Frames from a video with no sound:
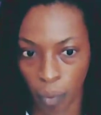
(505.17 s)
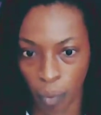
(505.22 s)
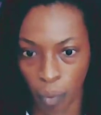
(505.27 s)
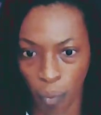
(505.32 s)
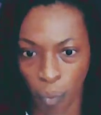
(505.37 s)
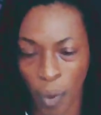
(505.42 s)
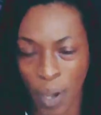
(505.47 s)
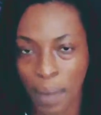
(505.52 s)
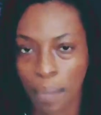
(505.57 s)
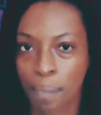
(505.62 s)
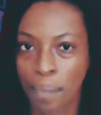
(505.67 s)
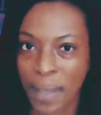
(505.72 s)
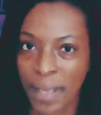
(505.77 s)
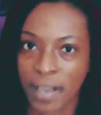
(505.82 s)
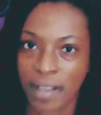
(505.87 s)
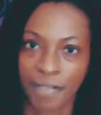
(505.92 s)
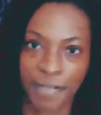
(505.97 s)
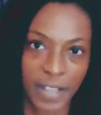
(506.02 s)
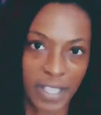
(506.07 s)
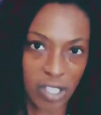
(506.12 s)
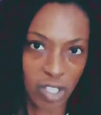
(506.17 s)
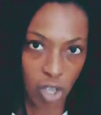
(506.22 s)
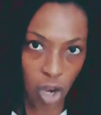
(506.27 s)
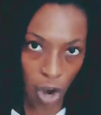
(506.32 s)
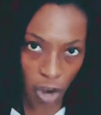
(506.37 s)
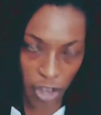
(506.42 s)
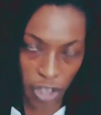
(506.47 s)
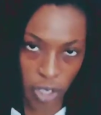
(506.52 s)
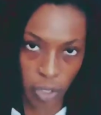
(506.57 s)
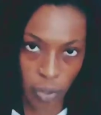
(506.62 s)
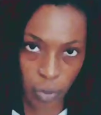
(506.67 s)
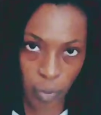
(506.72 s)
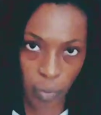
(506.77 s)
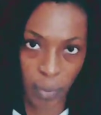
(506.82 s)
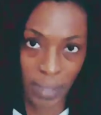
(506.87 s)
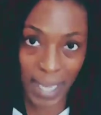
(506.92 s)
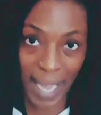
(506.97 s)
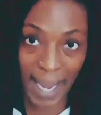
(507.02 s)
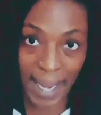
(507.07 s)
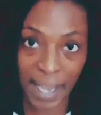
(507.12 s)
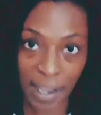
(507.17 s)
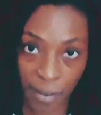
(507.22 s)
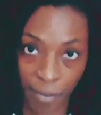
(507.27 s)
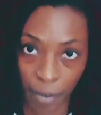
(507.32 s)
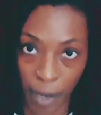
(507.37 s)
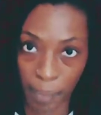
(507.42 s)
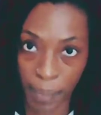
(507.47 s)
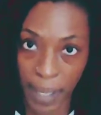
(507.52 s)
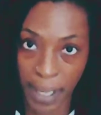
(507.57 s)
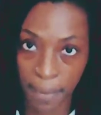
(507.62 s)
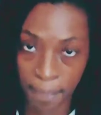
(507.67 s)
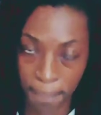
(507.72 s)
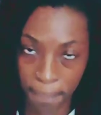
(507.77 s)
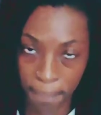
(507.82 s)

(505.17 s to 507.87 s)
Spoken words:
what benefits are you gaining from it?